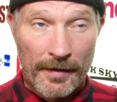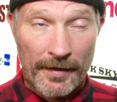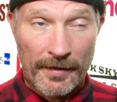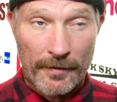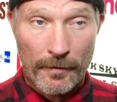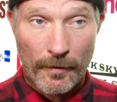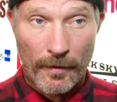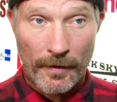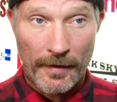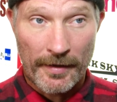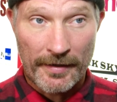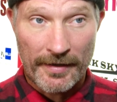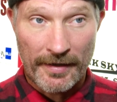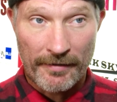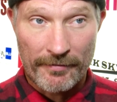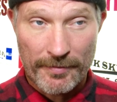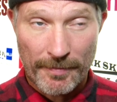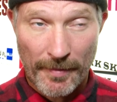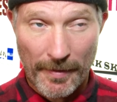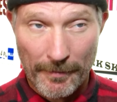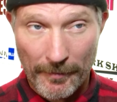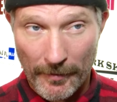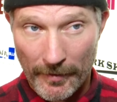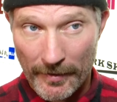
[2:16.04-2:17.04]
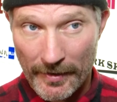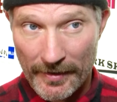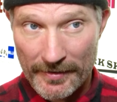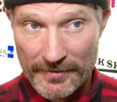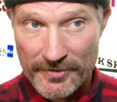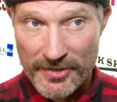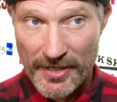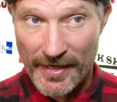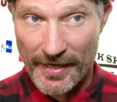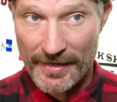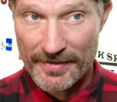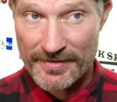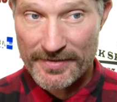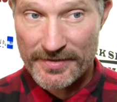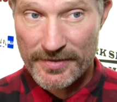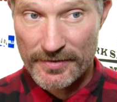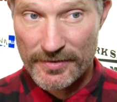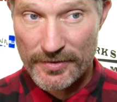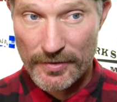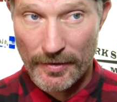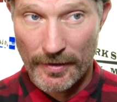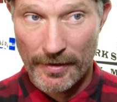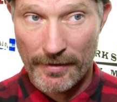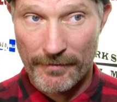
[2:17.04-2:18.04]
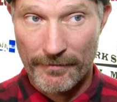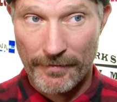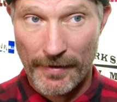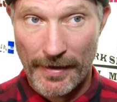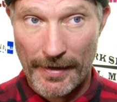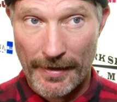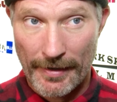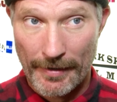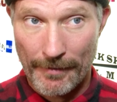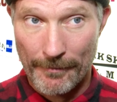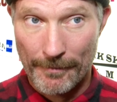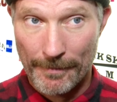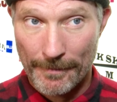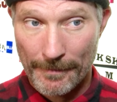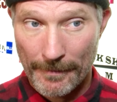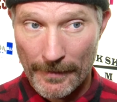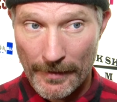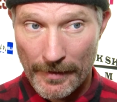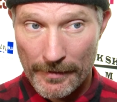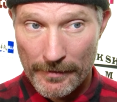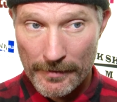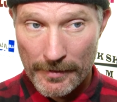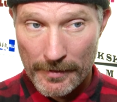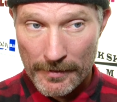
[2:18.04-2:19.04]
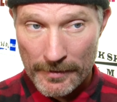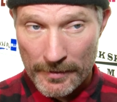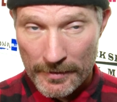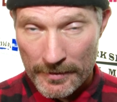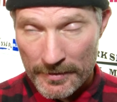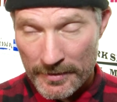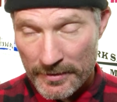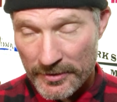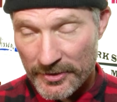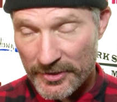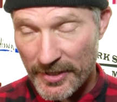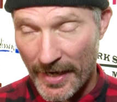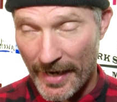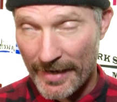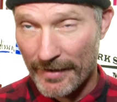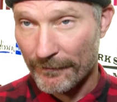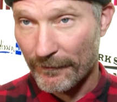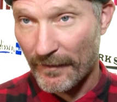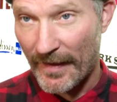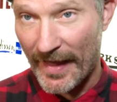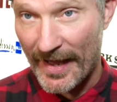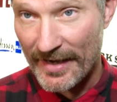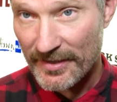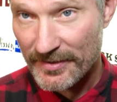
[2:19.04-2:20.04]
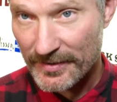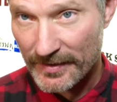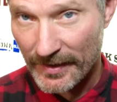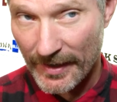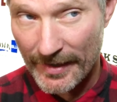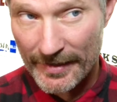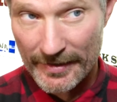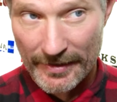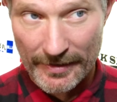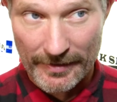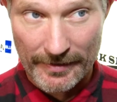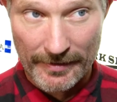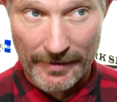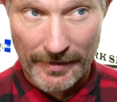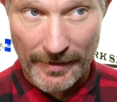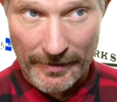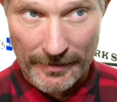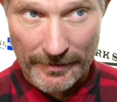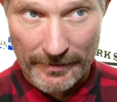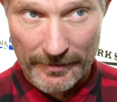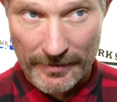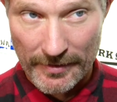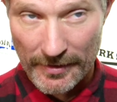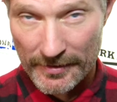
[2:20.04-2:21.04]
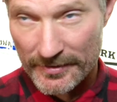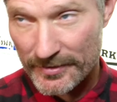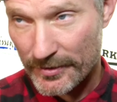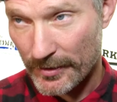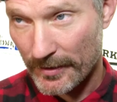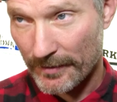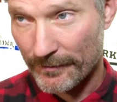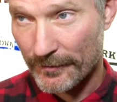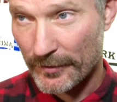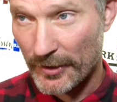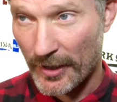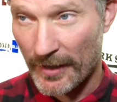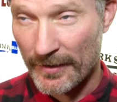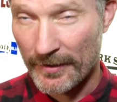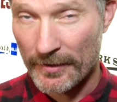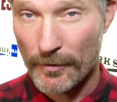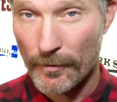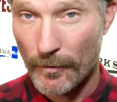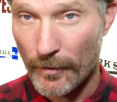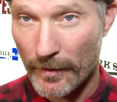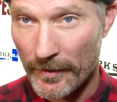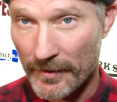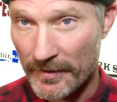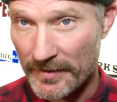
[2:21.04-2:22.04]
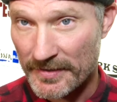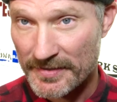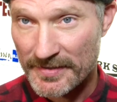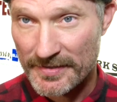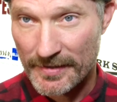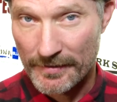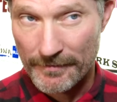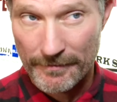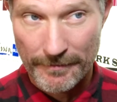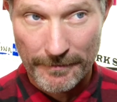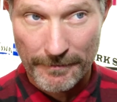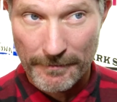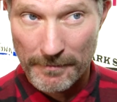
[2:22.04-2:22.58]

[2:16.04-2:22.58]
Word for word: think horror gives people a chance to sort of shine a flashlight in the sort of dark corners of